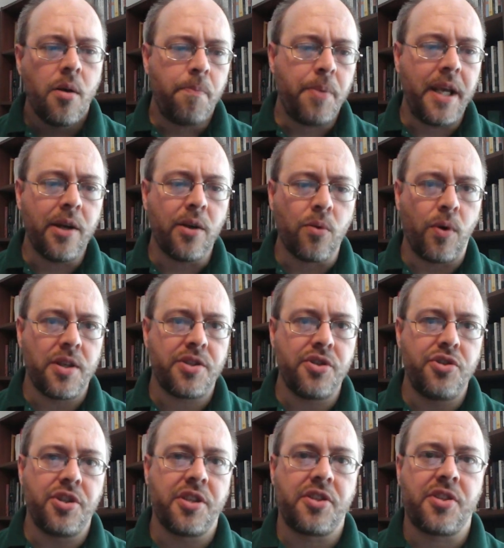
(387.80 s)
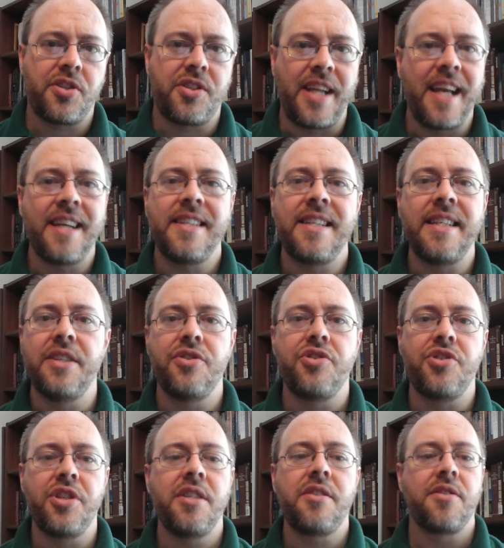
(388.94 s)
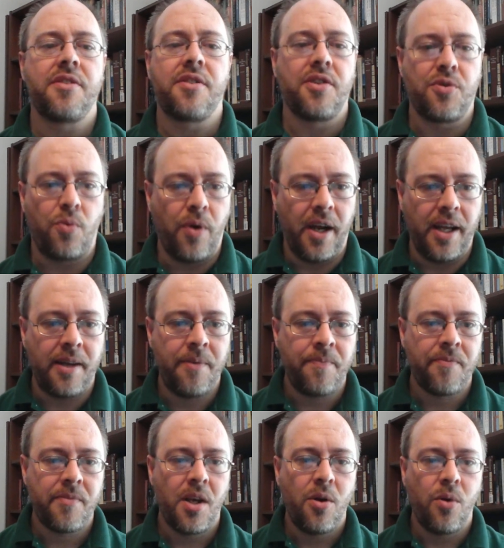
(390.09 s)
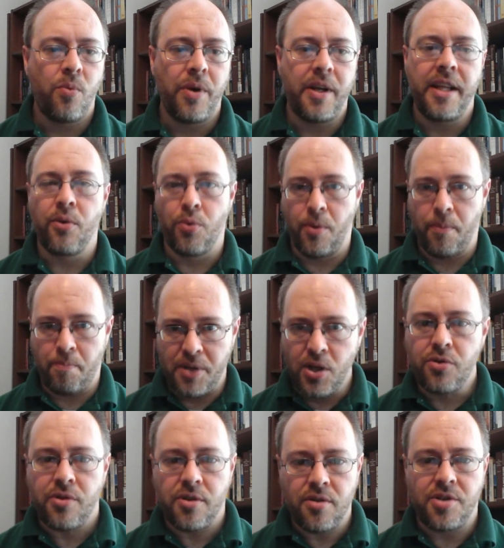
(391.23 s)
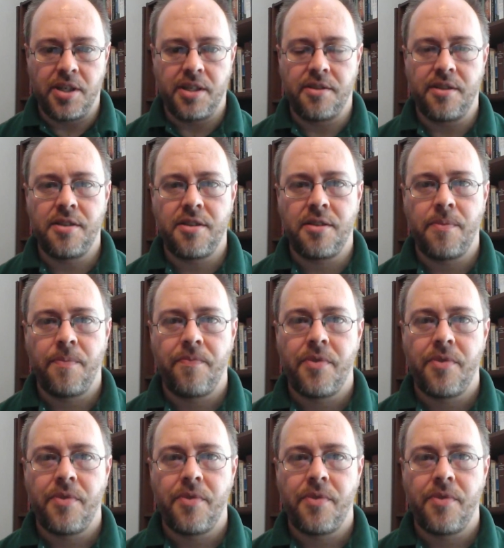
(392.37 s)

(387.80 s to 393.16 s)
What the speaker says: Peter wasn't just standing in Jesus' way when he rebuked Jesus.